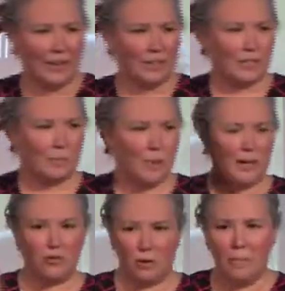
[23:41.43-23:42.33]

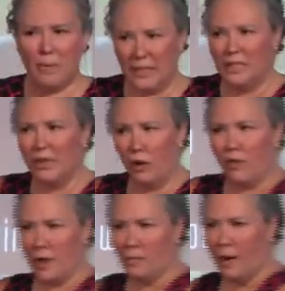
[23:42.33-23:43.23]
spectrum, big little
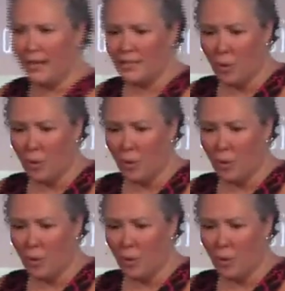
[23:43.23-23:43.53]
thing, right?